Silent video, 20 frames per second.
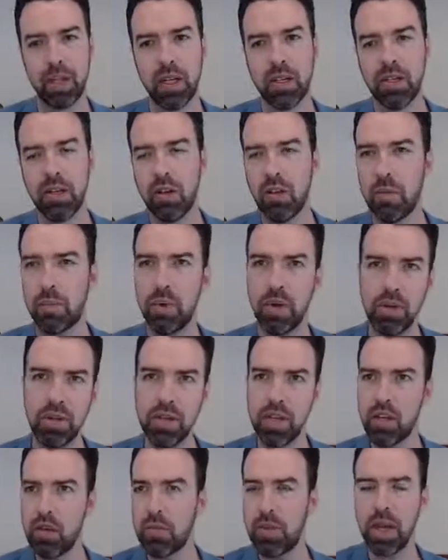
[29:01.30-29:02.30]
So the person
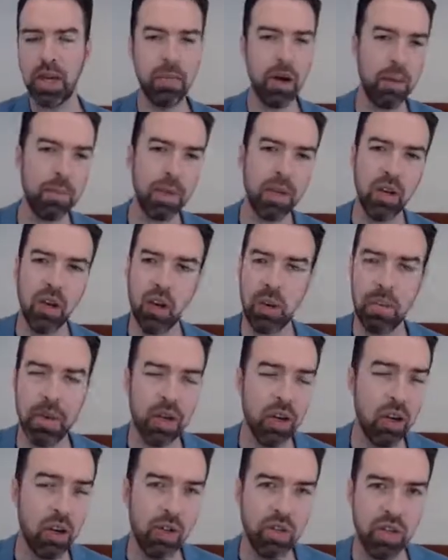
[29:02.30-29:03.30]
that you're meeting might be a
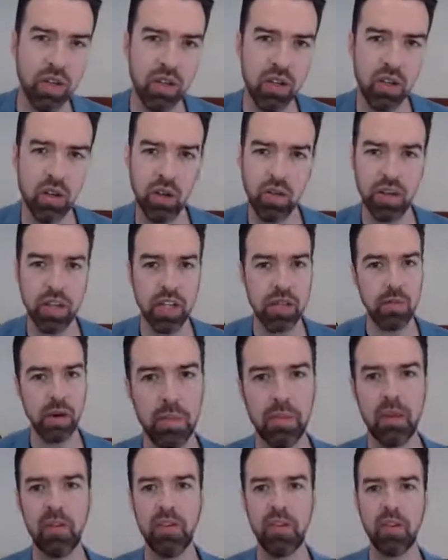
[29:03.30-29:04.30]
bit nervous too. This
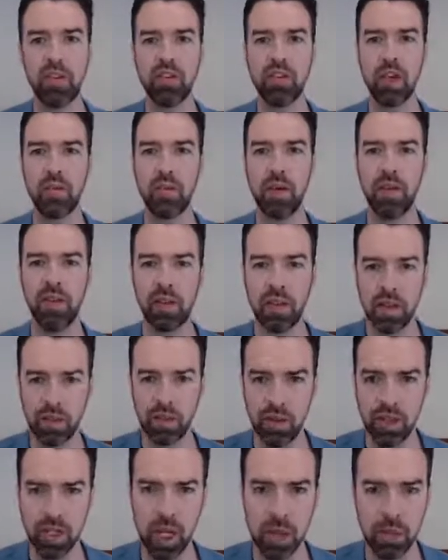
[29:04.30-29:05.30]
be the first time they've
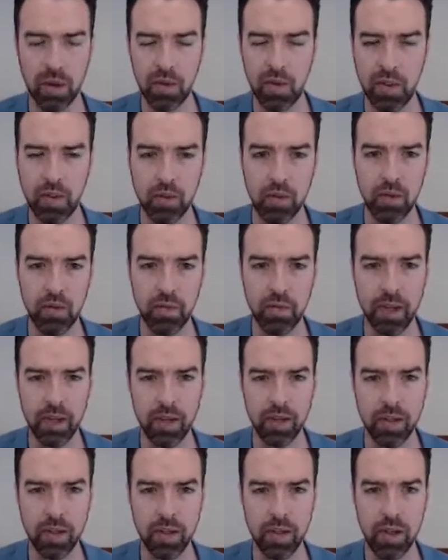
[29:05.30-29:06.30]
interviewed someone for 12
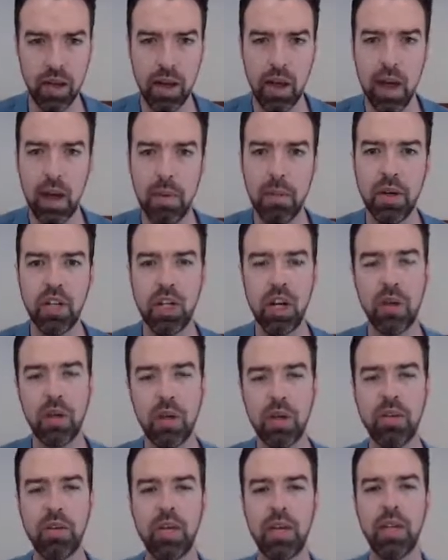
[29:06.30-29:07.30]
months. But show
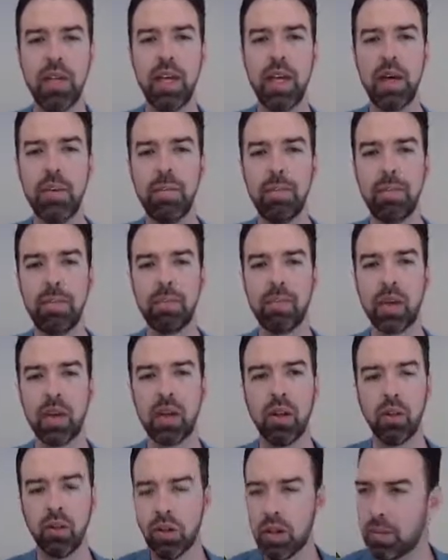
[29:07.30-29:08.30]
interest in them.
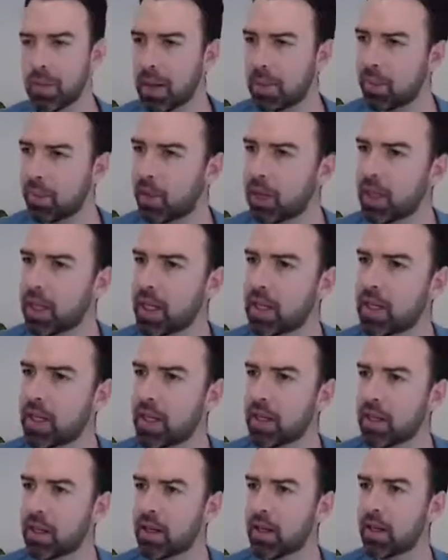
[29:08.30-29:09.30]
Look them up on
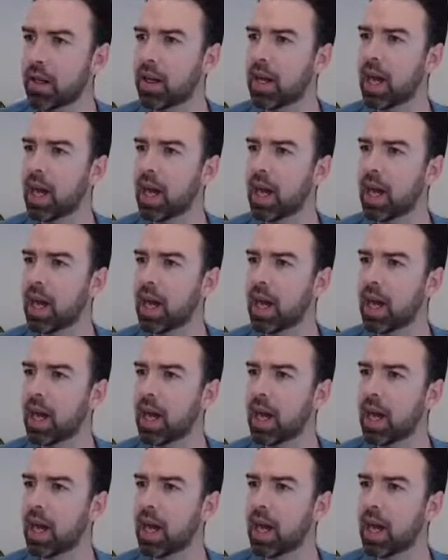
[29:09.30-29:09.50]
LinkedIn.